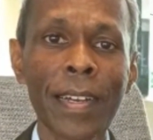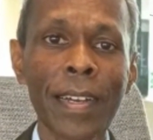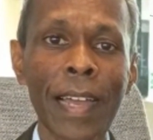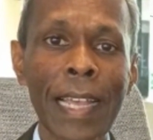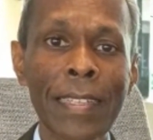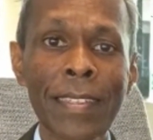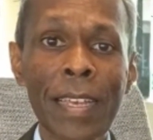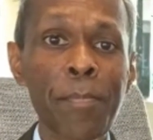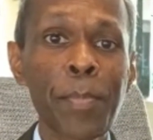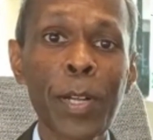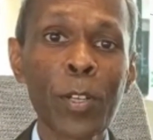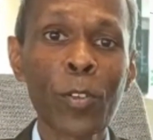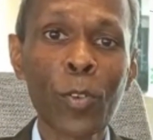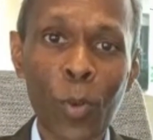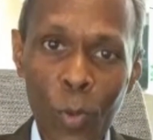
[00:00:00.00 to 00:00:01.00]
assemble
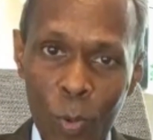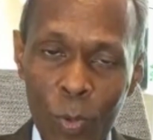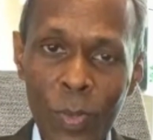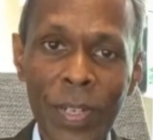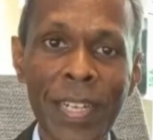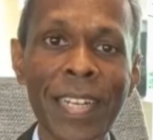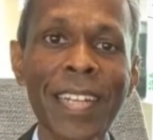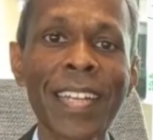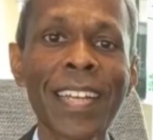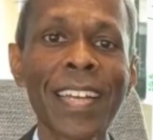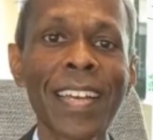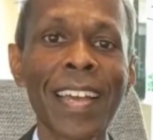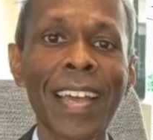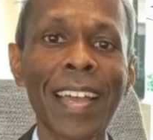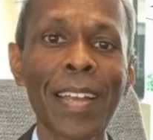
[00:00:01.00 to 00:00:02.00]
drone,
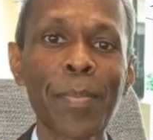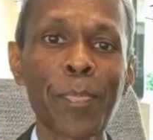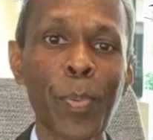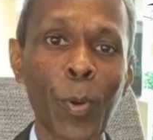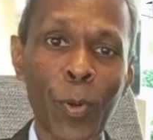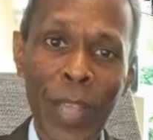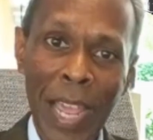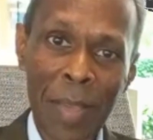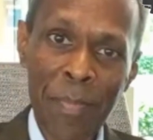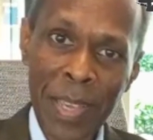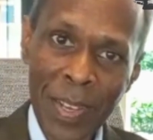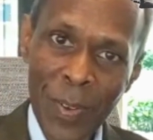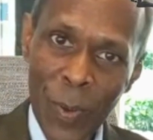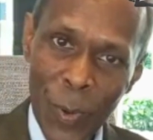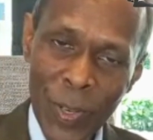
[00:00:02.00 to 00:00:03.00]
and
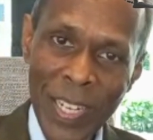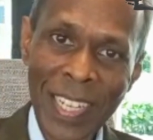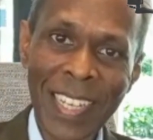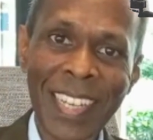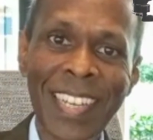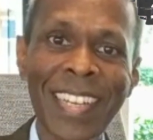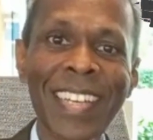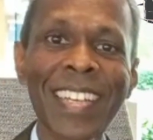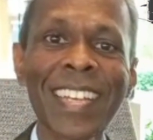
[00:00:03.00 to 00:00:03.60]
programming, coding,